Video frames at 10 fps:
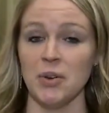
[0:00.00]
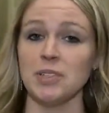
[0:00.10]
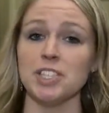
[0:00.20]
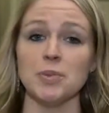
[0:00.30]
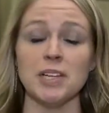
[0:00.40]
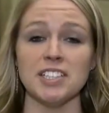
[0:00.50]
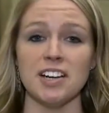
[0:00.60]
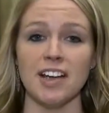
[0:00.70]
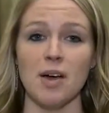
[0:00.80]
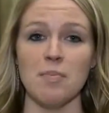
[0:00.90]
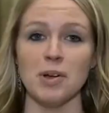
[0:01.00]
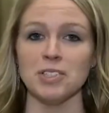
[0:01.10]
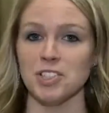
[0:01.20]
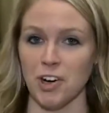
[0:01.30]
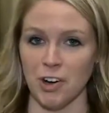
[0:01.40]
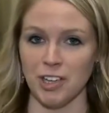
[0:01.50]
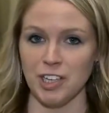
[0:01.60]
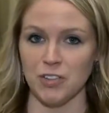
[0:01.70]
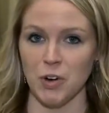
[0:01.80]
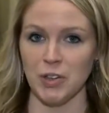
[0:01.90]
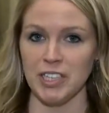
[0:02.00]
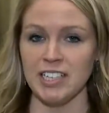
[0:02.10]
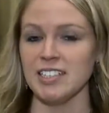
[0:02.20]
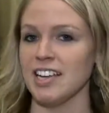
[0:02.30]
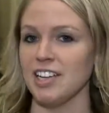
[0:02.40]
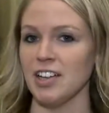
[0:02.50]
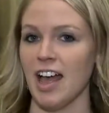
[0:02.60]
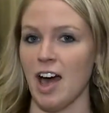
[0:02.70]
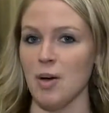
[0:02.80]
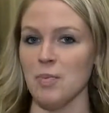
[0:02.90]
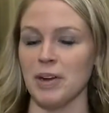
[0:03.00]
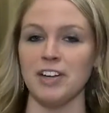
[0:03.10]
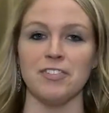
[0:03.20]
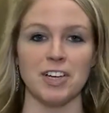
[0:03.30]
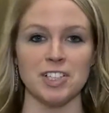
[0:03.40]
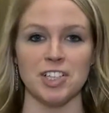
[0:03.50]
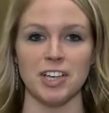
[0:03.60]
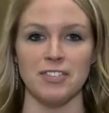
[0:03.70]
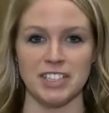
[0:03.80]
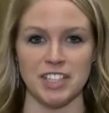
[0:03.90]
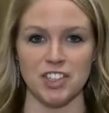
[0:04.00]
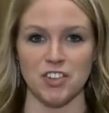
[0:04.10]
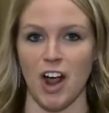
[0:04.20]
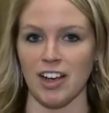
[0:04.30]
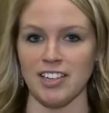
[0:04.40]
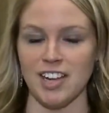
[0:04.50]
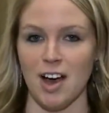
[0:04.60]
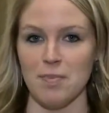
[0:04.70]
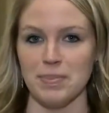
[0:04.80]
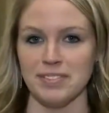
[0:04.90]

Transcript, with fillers: which is what stuck out most to early enrollee Daniel Helm when he first took a visit to Rocky Top.